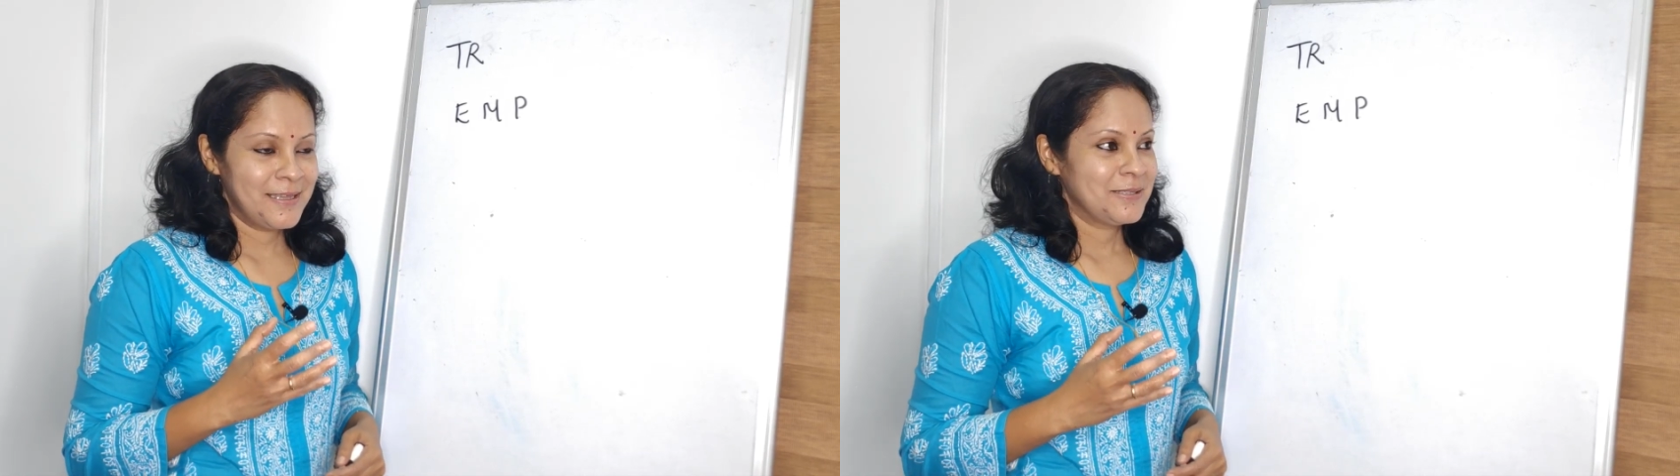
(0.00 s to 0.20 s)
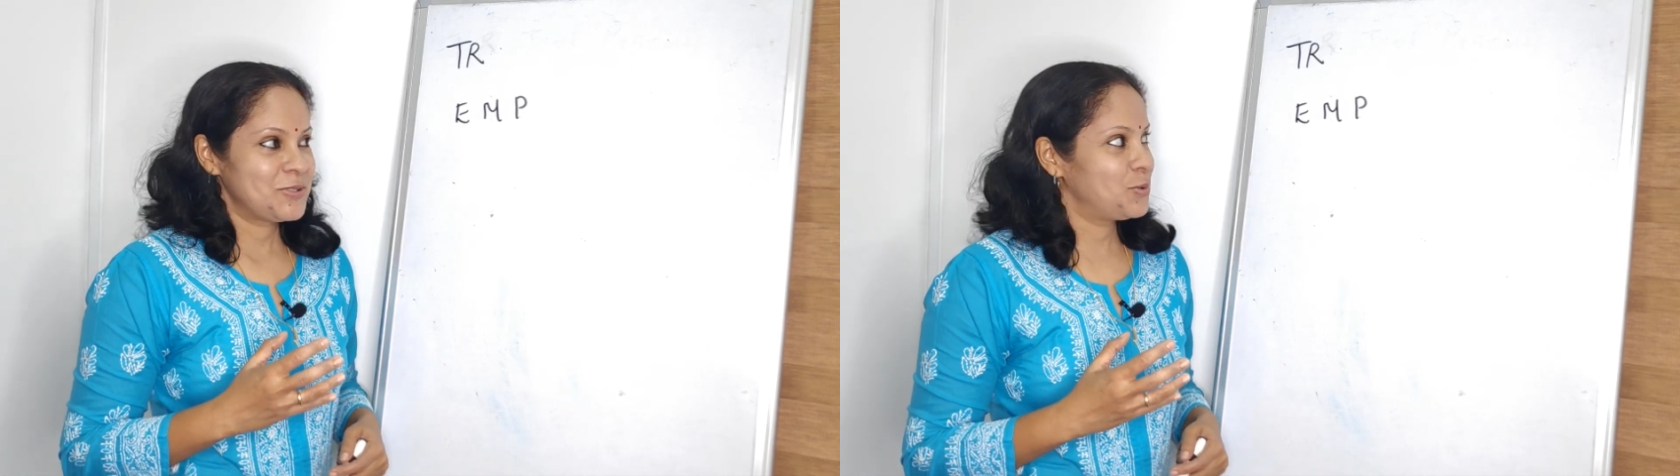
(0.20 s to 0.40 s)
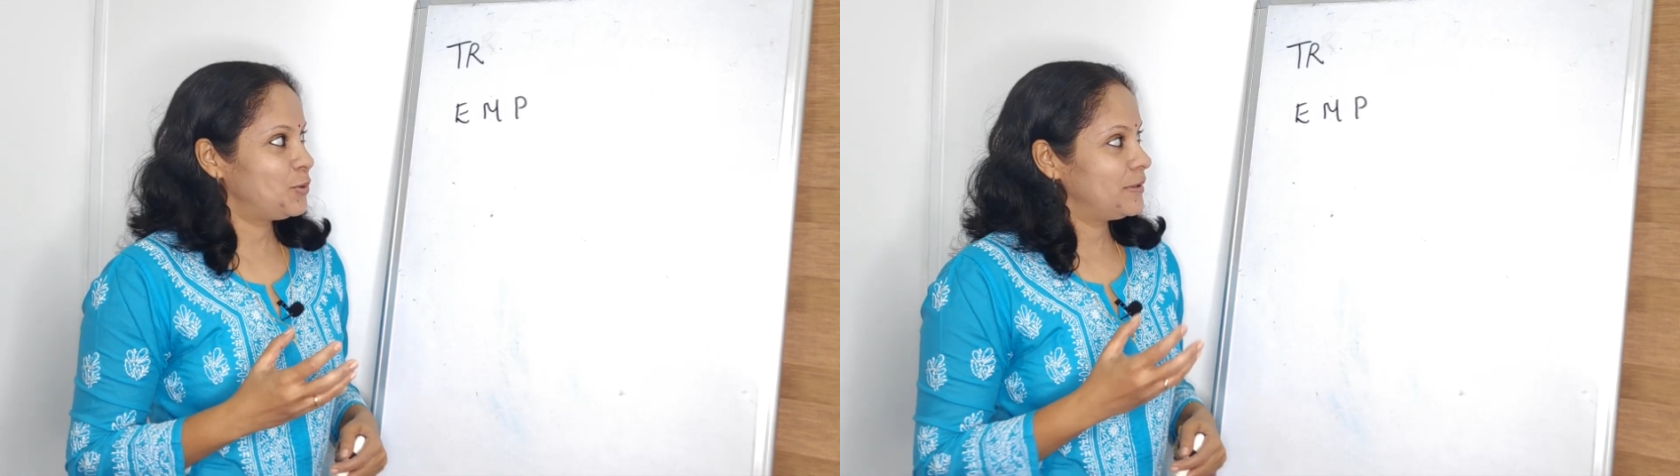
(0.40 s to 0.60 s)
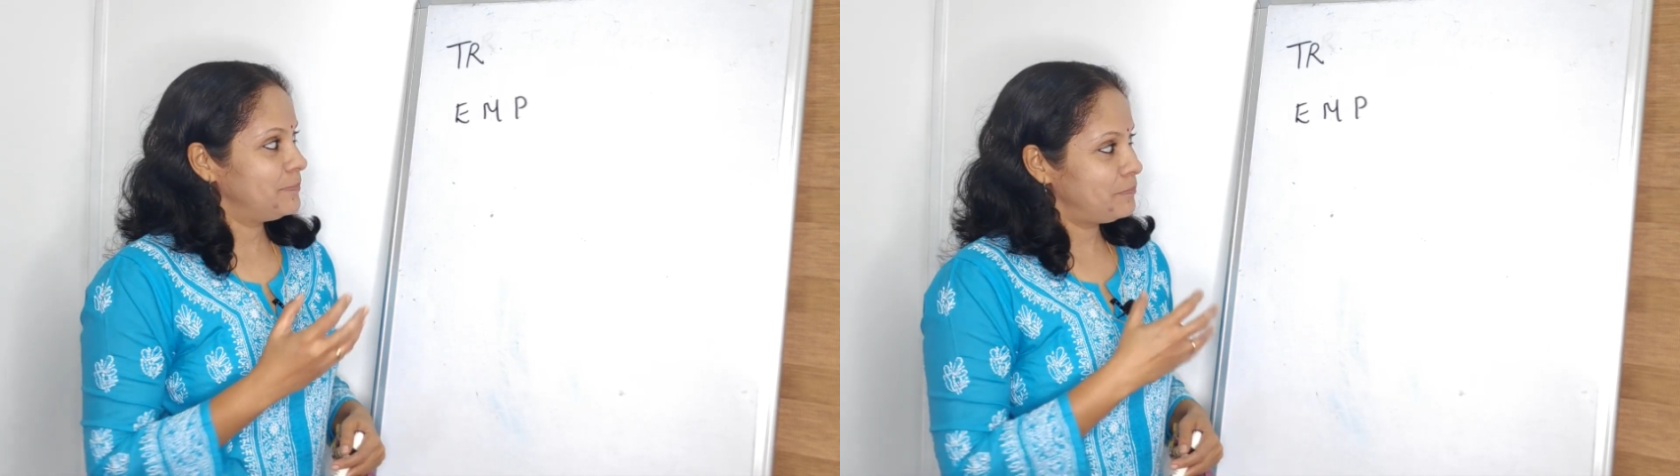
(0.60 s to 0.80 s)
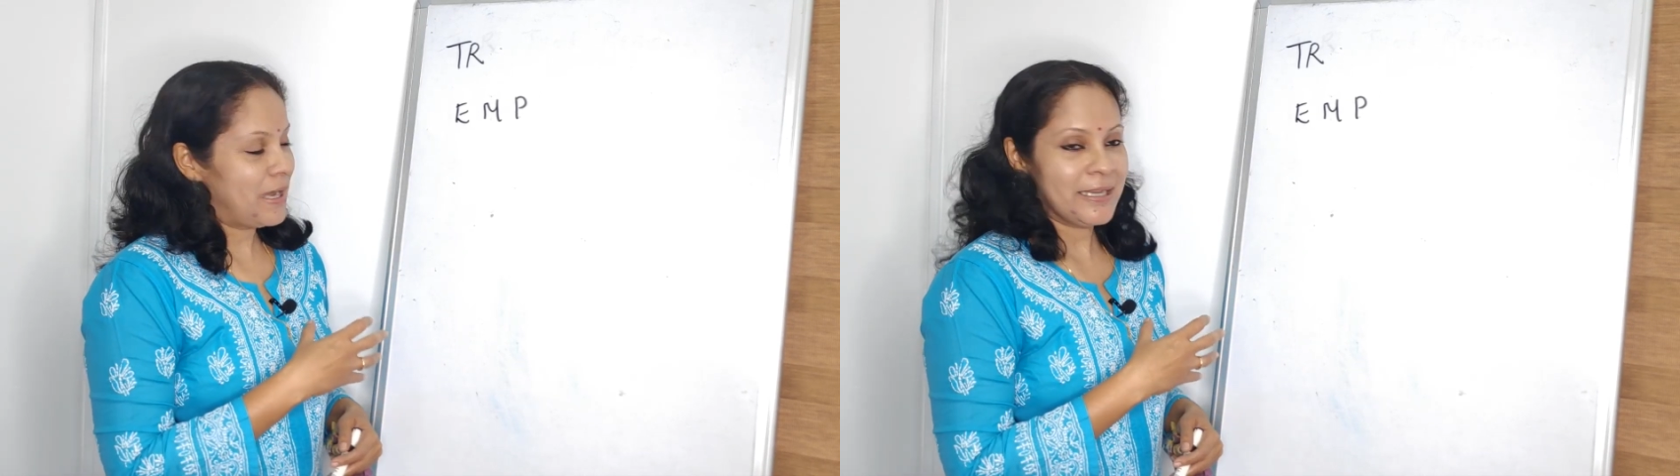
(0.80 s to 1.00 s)
So
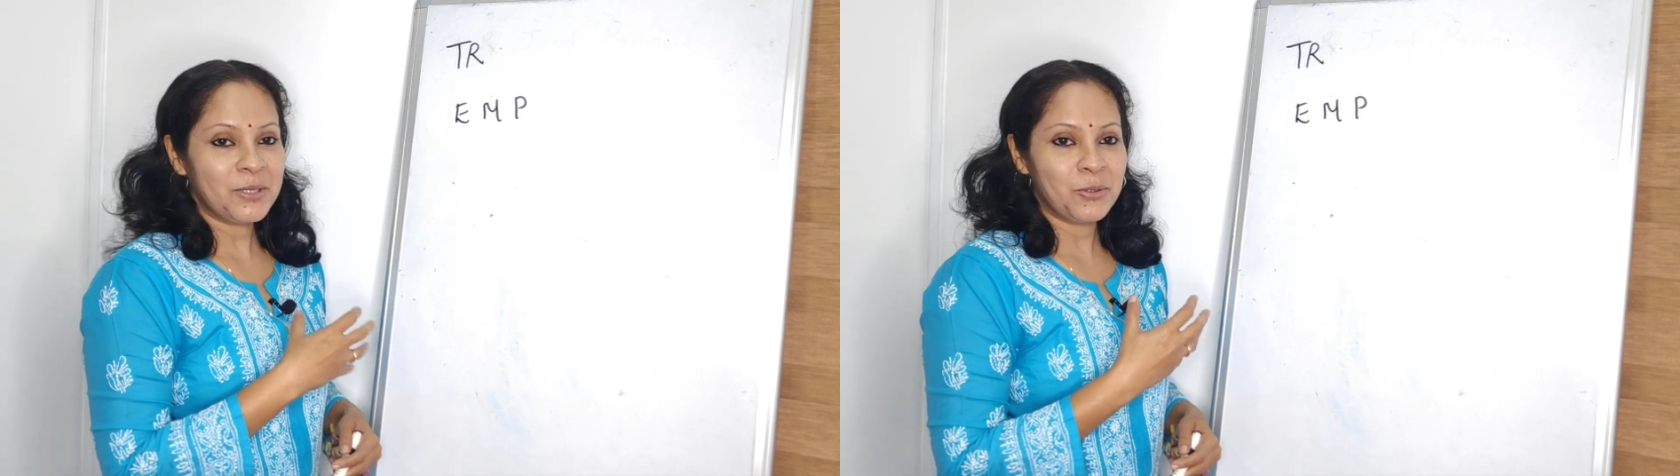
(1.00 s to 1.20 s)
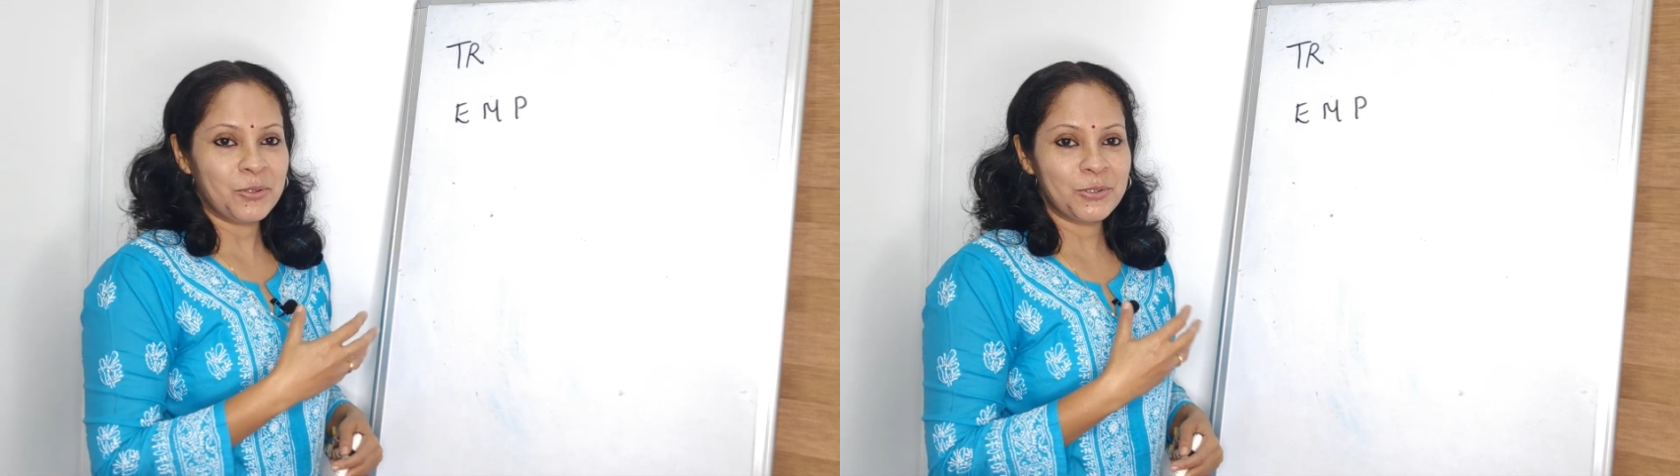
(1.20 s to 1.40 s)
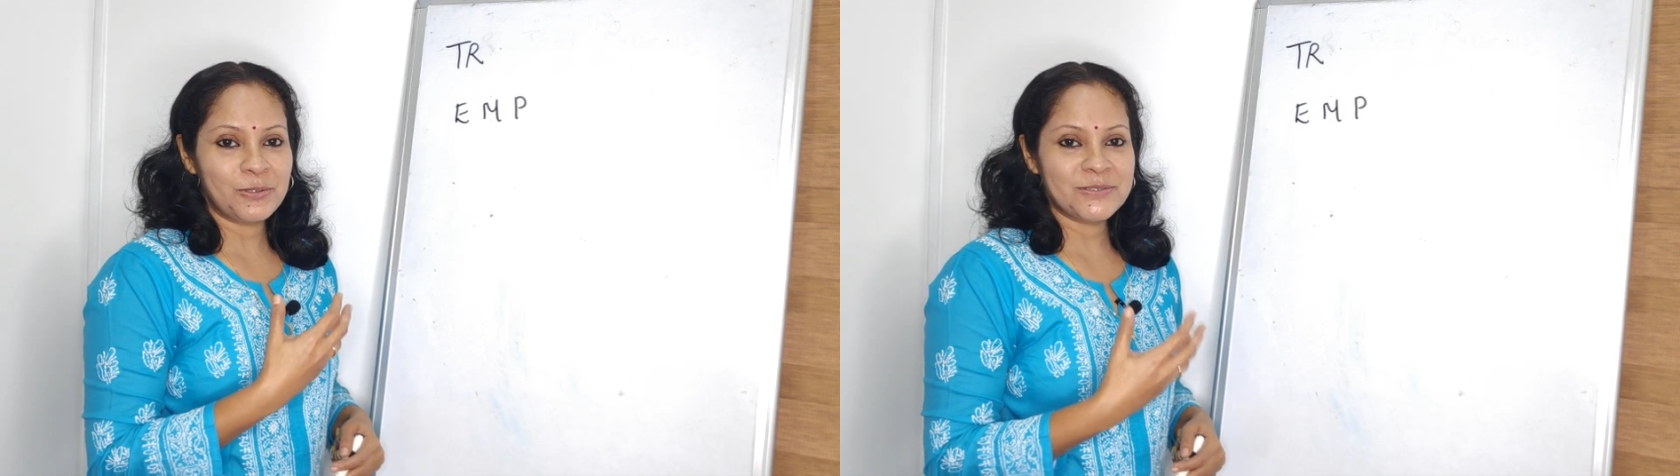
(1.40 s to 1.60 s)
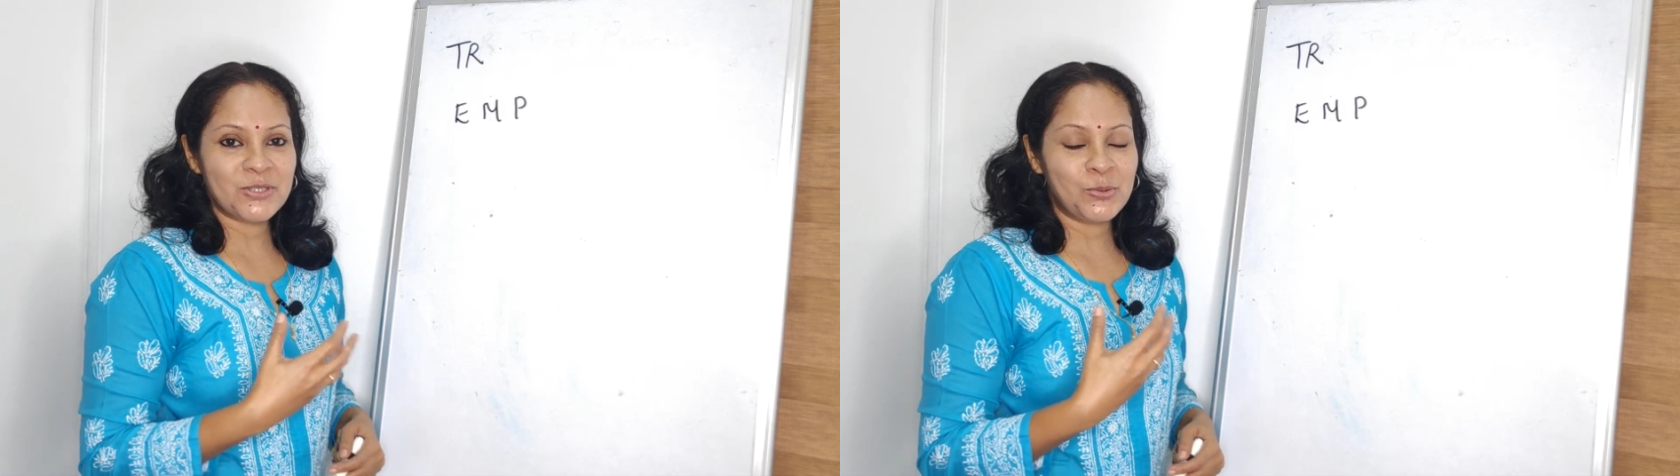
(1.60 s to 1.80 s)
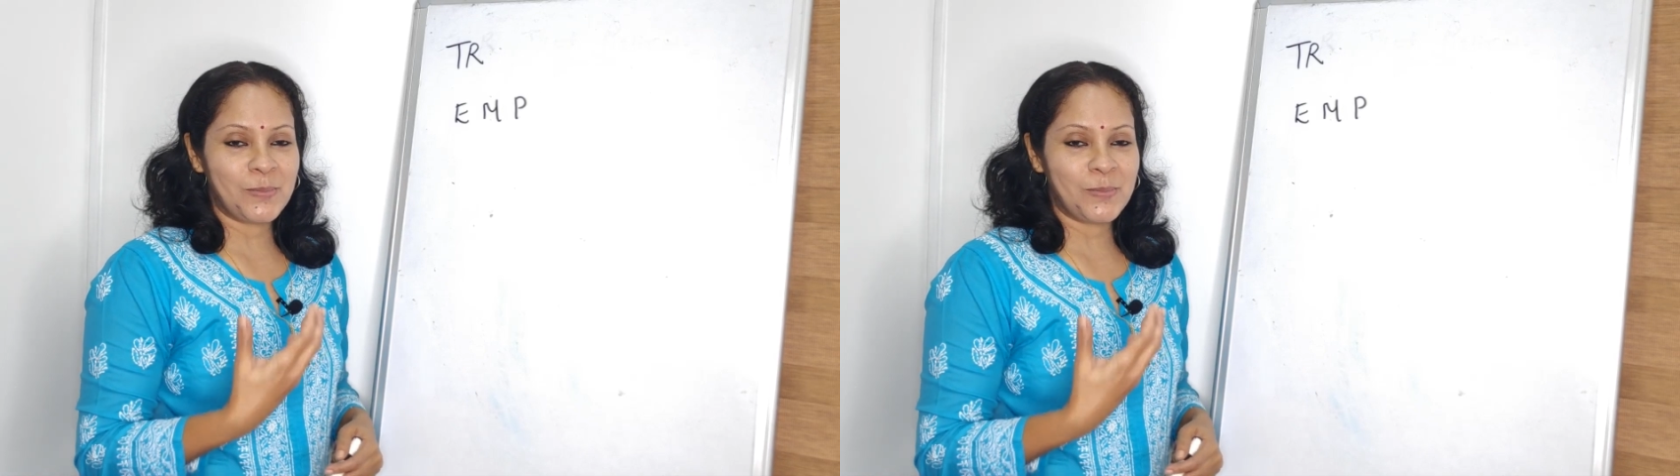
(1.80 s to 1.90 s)
my code also